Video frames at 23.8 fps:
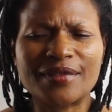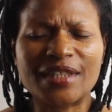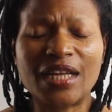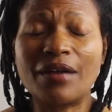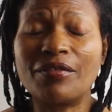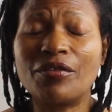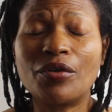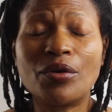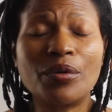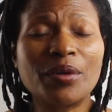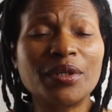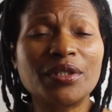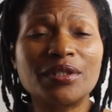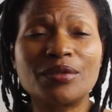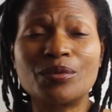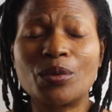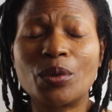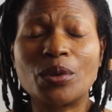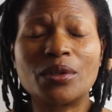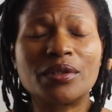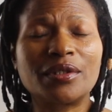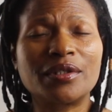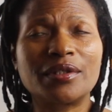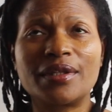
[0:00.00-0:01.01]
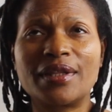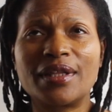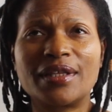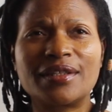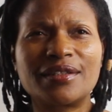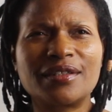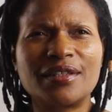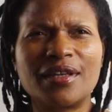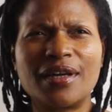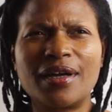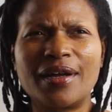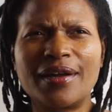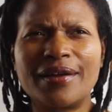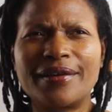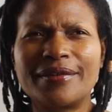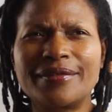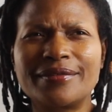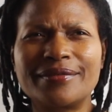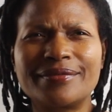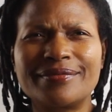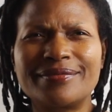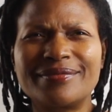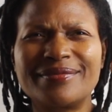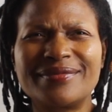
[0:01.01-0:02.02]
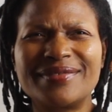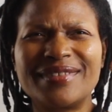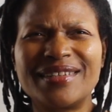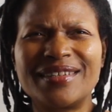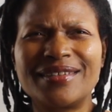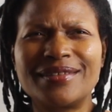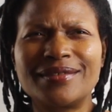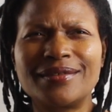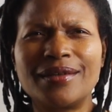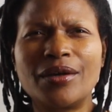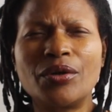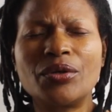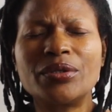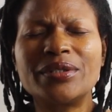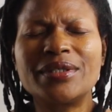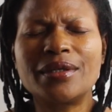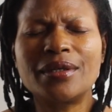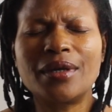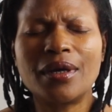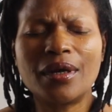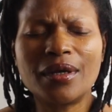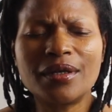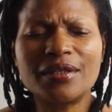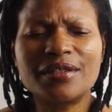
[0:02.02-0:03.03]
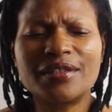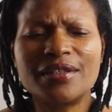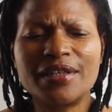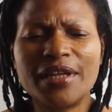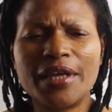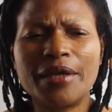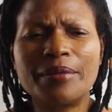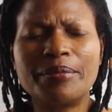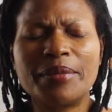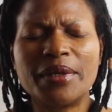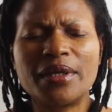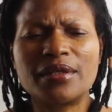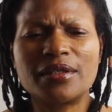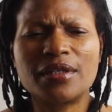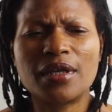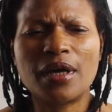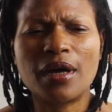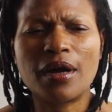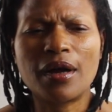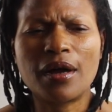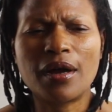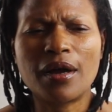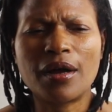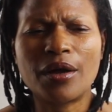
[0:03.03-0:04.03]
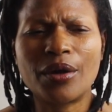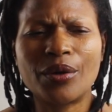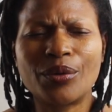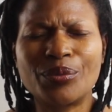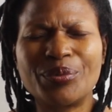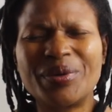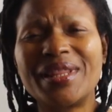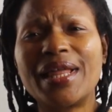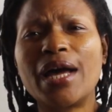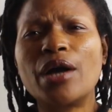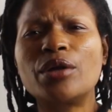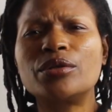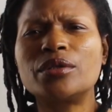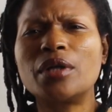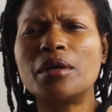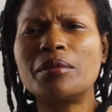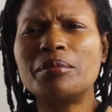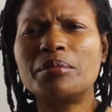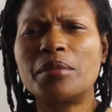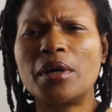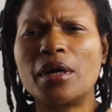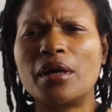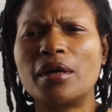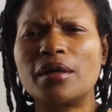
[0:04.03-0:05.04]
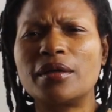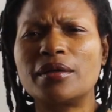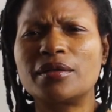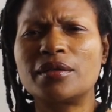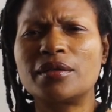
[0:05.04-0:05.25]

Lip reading: I've always wondered that God's name is without number.